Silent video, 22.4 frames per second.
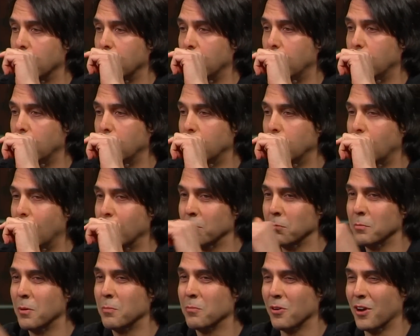Uh, I
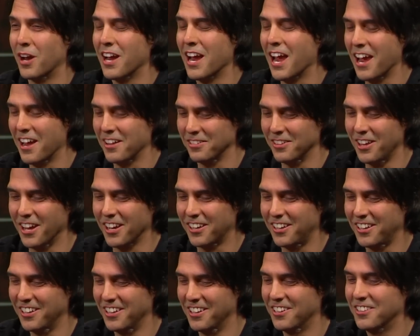remember I had
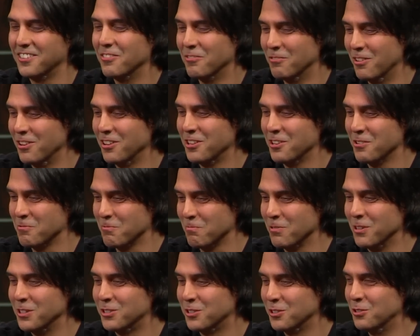like one of the
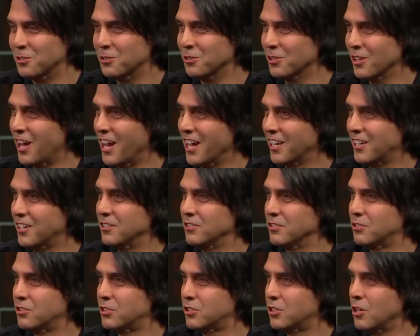original
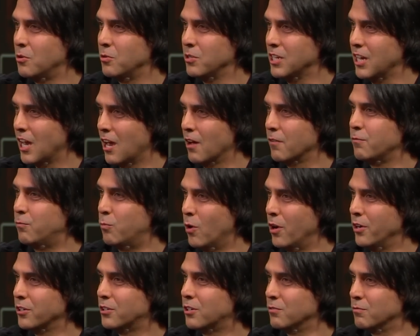like Sony
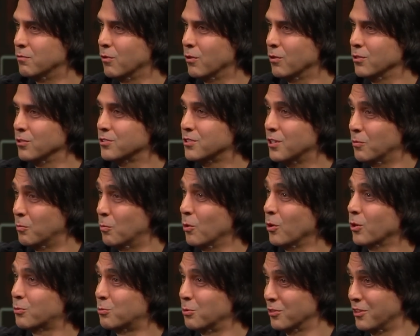F1 converters that
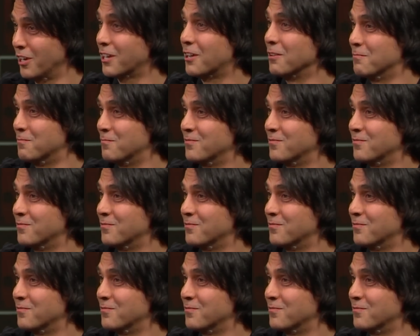worked oh, with like wow.